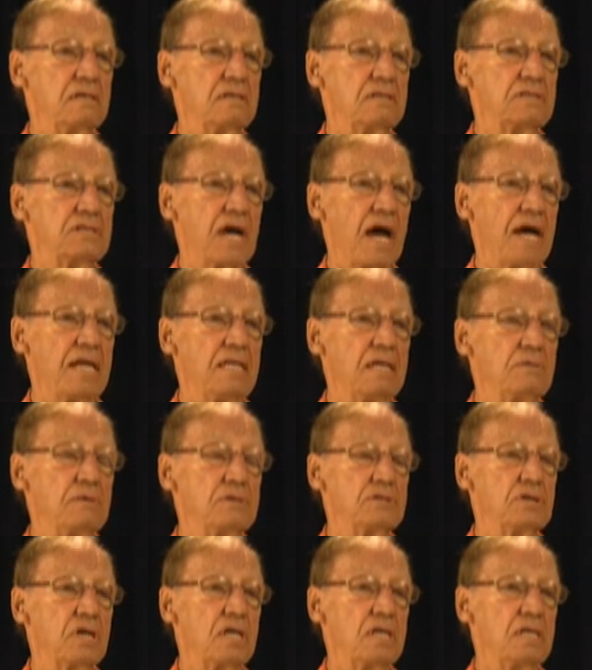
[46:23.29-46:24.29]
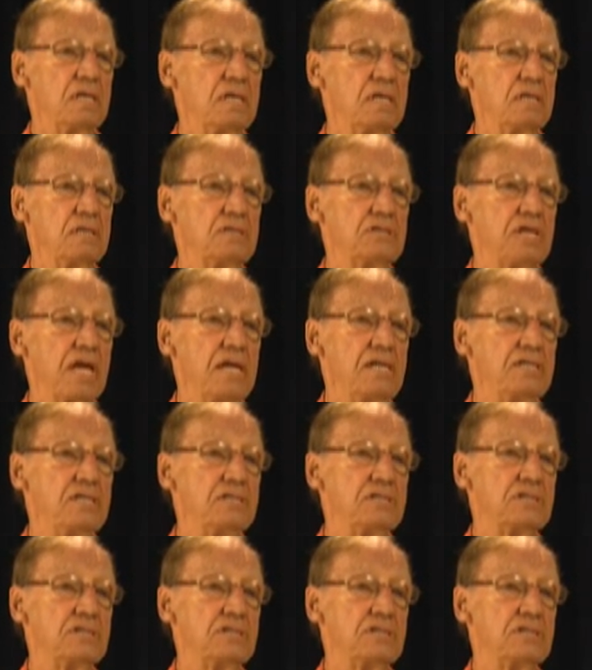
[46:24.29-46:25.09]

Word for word: side that was on the station